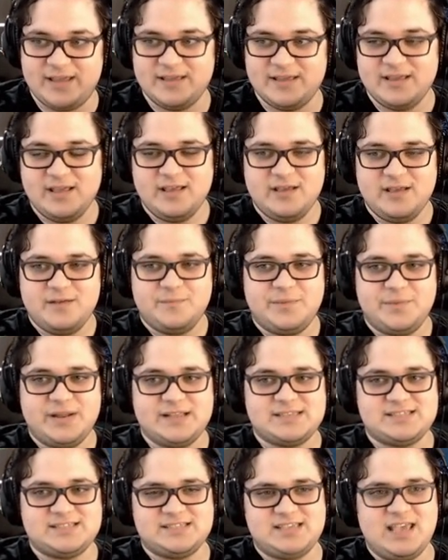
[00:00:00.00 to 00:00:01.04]
Mm-hmm. But
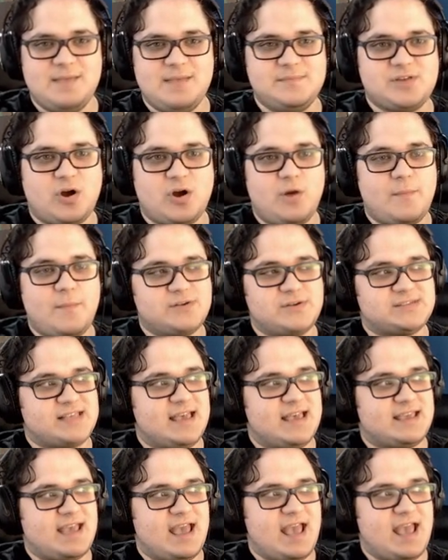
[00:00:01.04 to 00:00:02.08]
it seemed almost
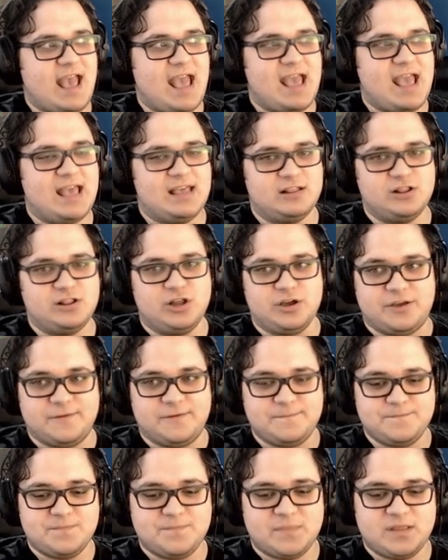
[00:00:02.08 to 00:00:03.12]
like a, hey, look,
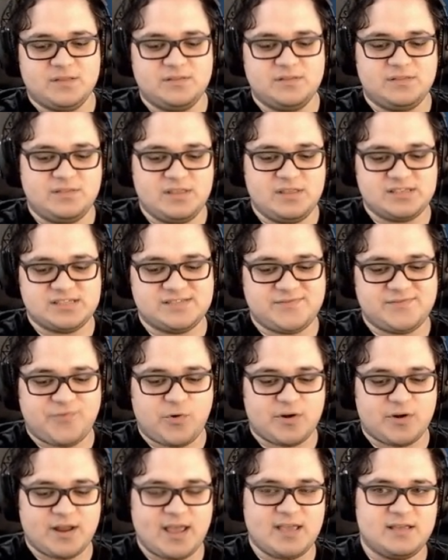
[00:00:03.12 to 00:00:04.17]
this is
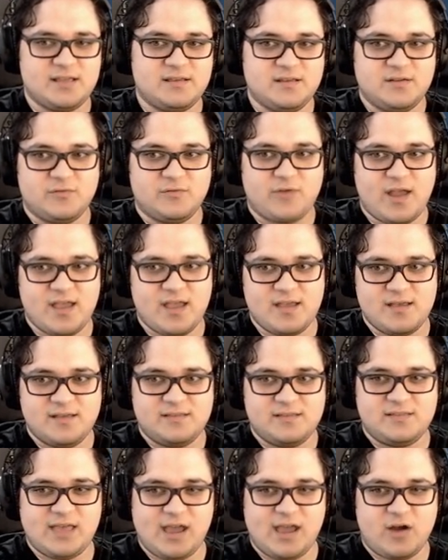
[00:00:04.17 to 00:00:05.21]
Fortnite, right?
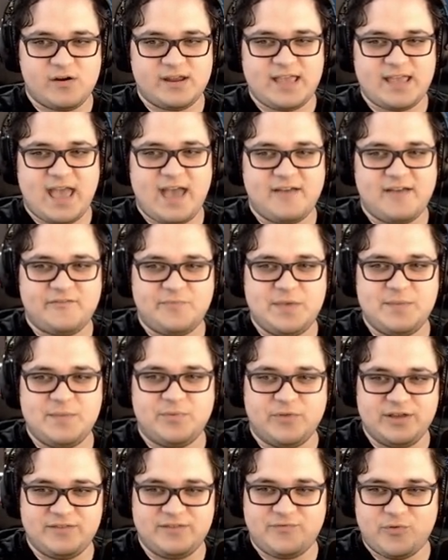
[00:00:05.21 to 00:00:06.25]
They already have
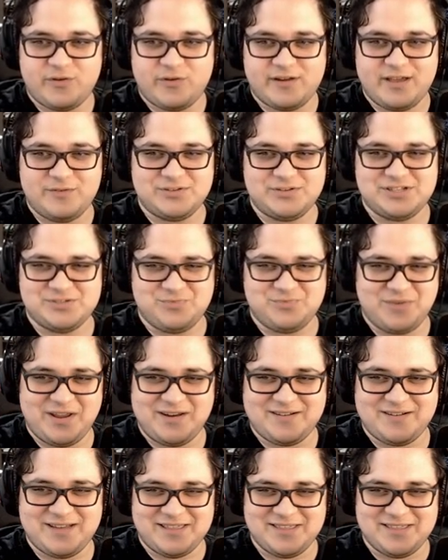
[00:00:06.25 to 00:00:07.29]
people in Fortnite, which is
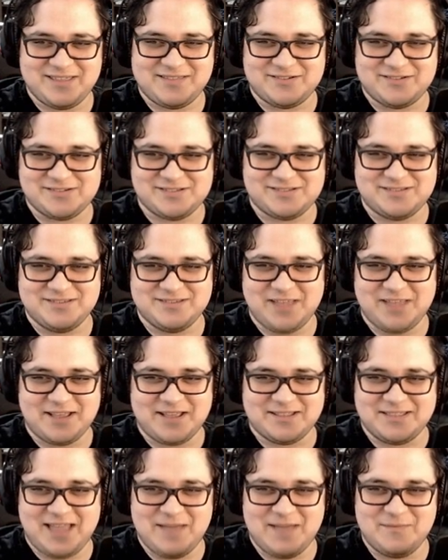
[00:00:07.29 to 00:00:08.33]
weird. I think there's like
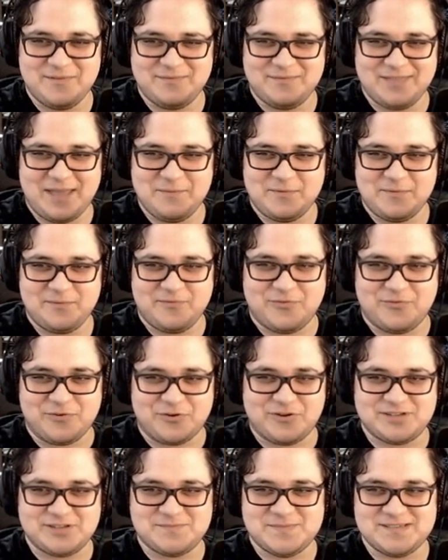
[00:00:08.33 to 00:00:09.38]
Night Nightmare Before
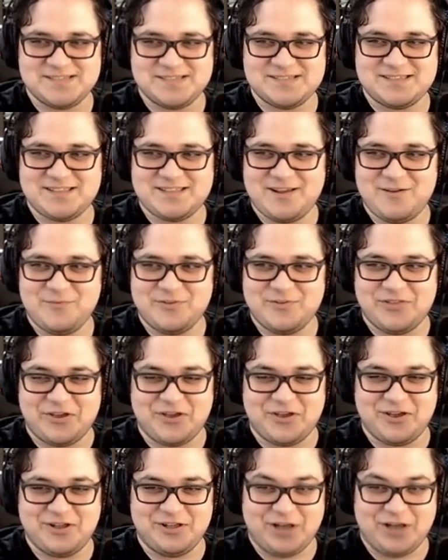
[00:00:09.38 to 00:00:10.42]
Christmas is in there with a
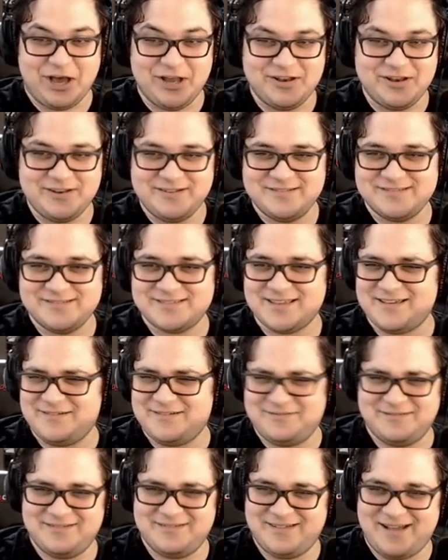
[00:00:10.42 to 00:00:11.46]
gun. It's like,
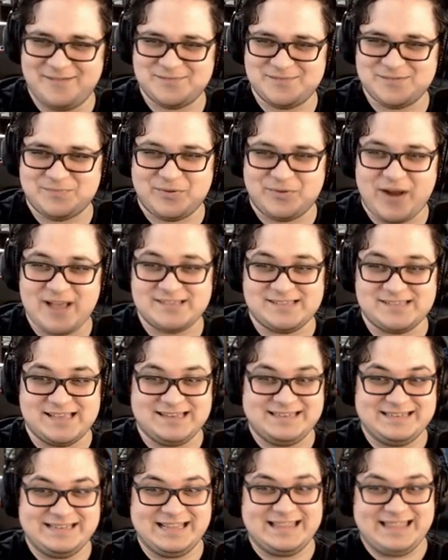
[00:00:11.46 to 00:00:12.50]
I'm surprised yeah,
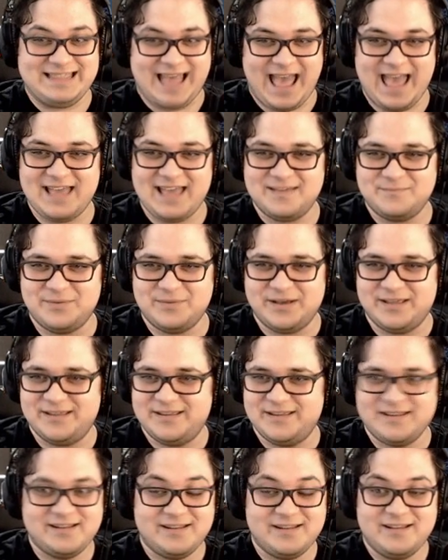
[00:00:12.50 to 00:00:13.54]
they did that, but a
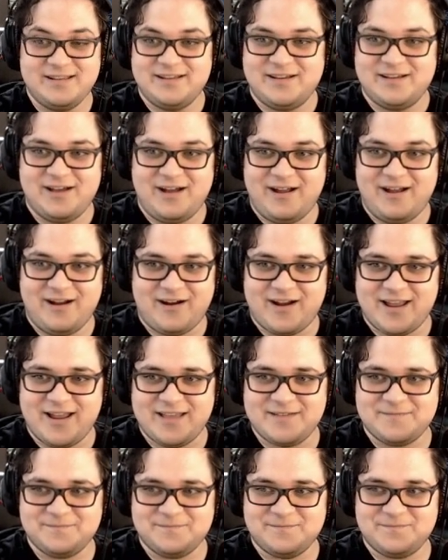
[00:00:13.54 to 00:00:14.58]
bunch of there's Star
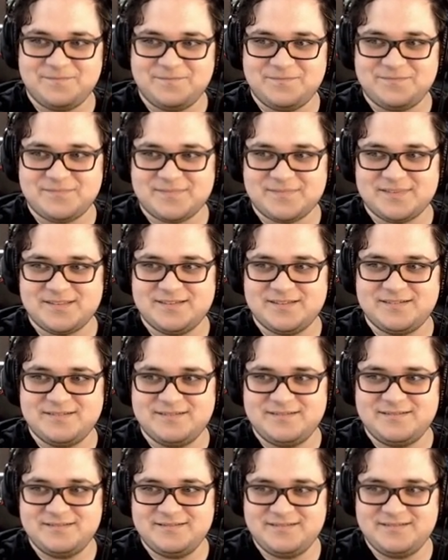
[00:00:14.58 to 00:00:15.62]
right. Wars and
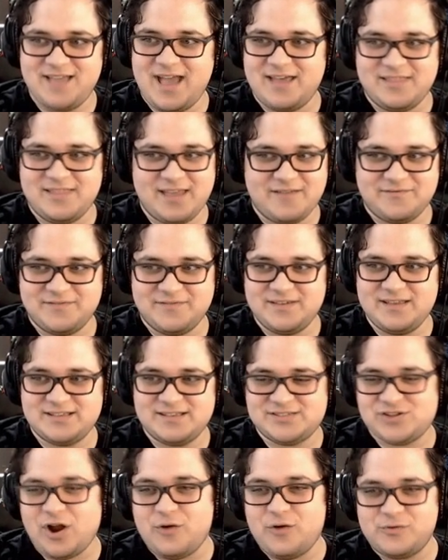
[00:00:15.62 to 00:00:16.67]
Marvel. Yeah, they have
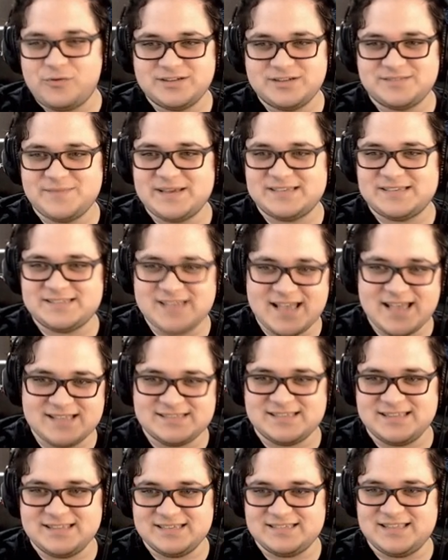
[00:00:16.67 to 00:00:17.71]
Star Wars makes
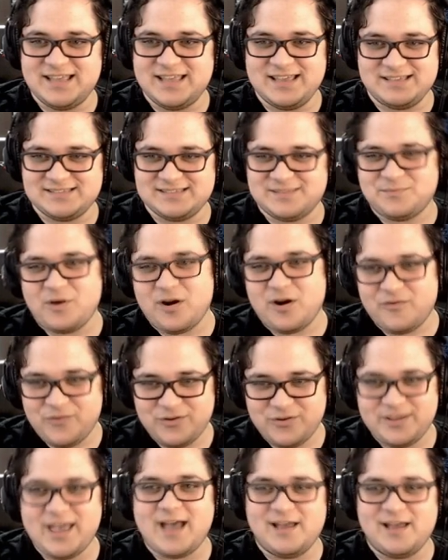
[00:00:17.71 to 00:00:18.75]
sense in these things. Like Marvel,
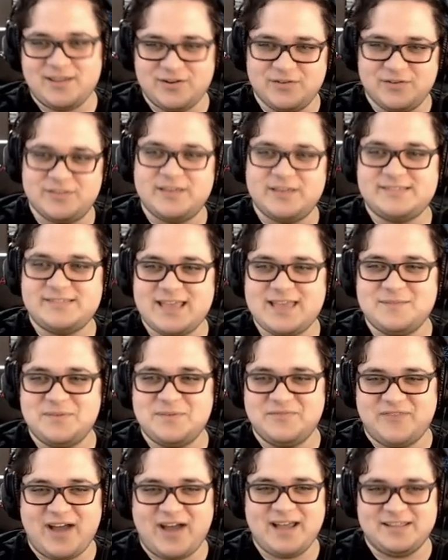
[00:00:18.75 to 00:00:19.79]
yeah, you know, they they can be
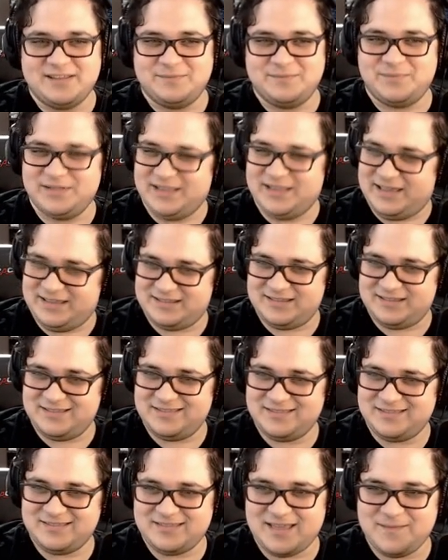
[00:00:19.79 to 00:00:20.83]
violent, but like
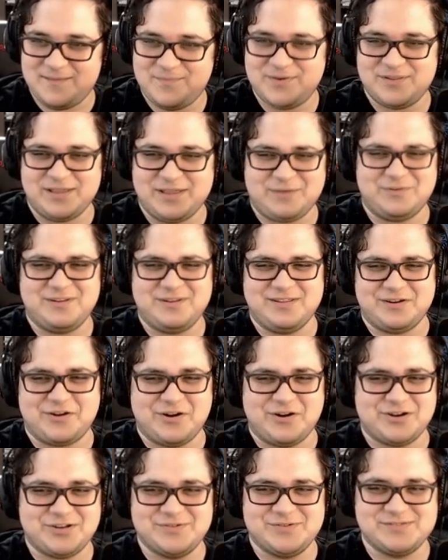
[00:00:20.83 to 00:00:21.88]
they put like one of their
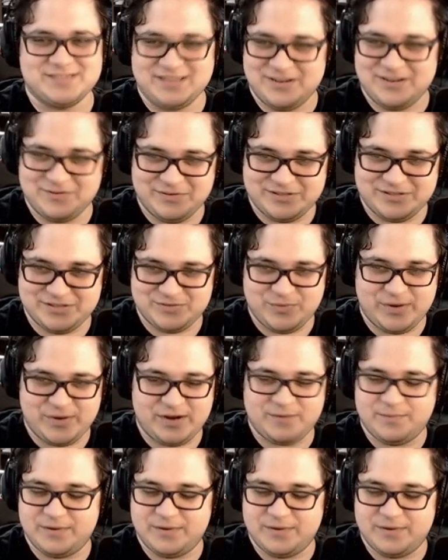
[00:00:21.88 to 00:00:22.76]
cartoons in there, which is weird.